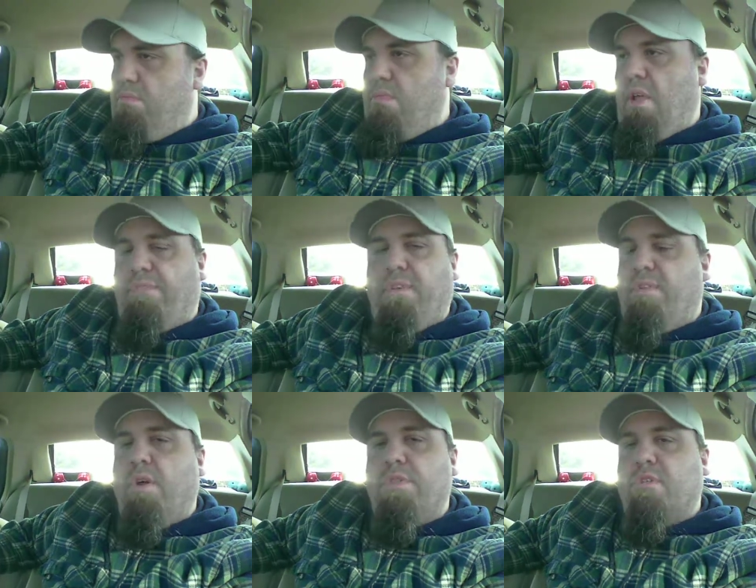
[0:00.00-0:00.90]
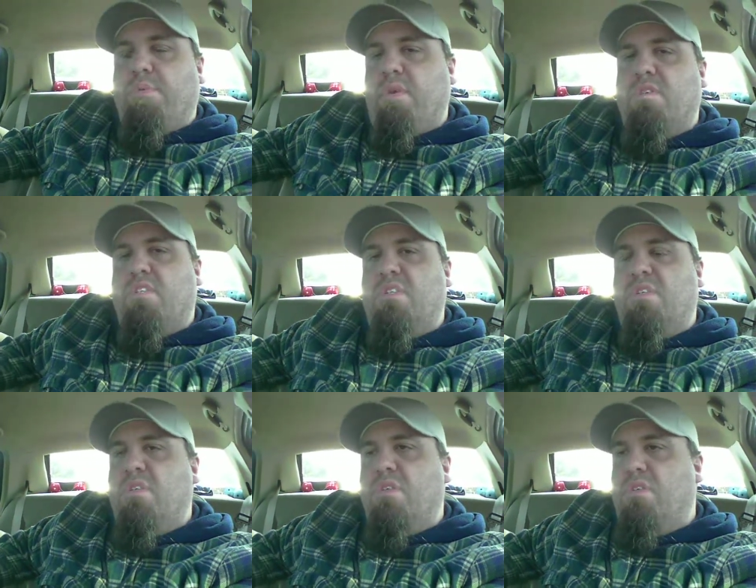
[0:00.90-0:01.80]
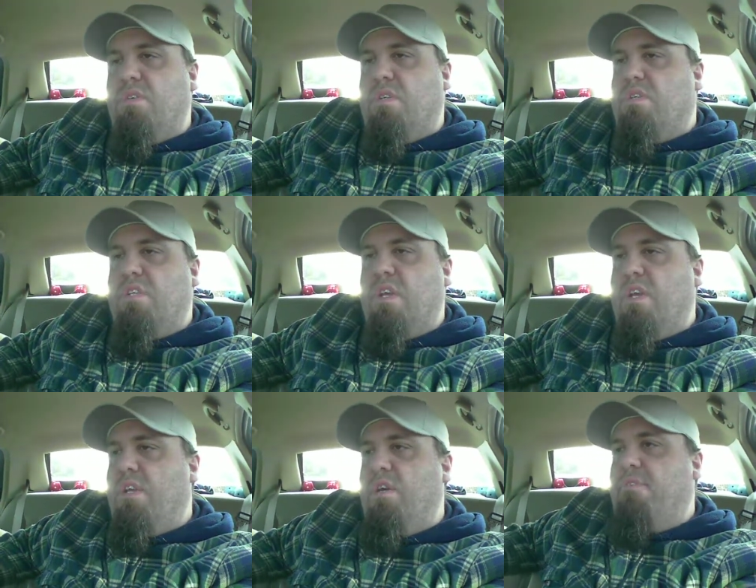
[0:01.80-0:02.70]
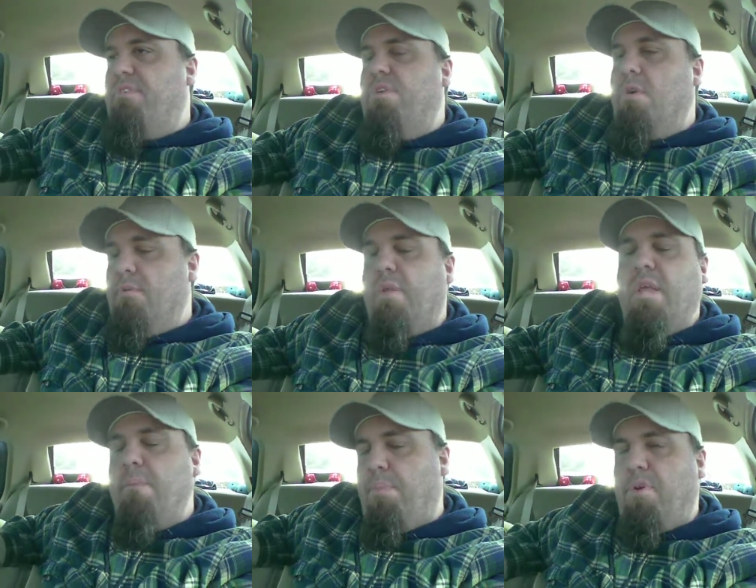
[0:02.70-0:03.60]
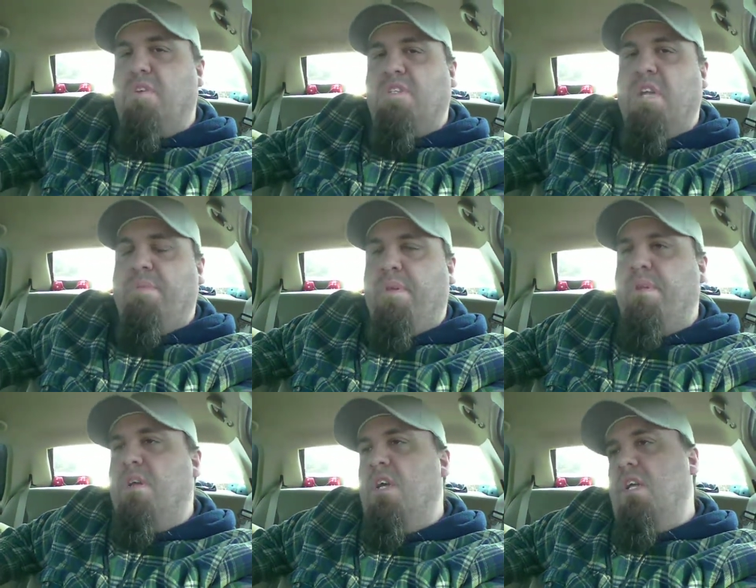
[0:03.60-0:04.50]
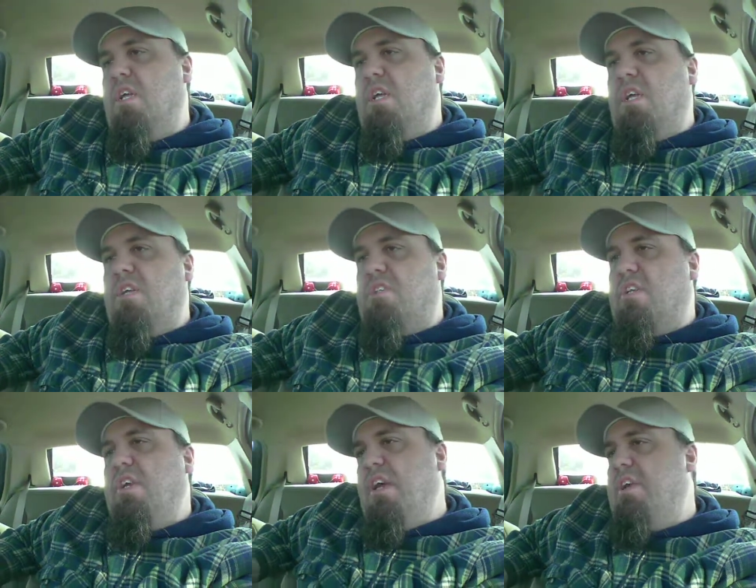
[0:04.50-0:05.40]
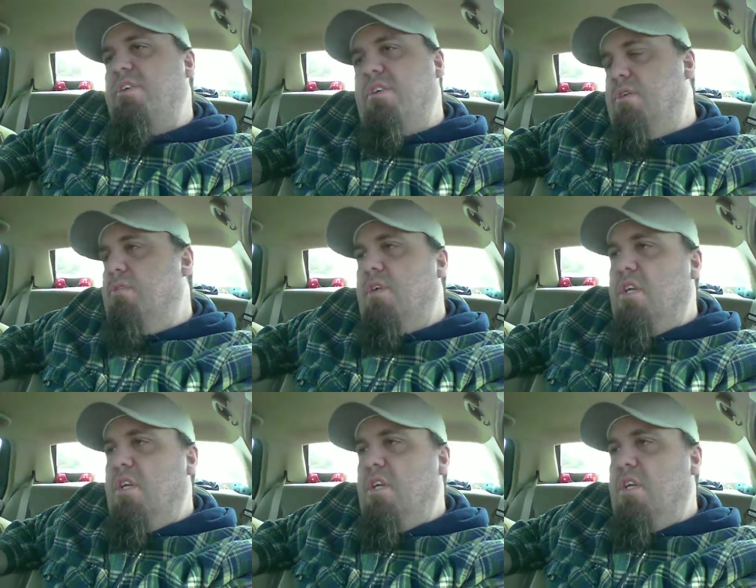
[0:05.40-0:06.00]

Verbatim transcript: if you know this person, you could say, you know, if you know them in person, I mean, and say, hey, you know,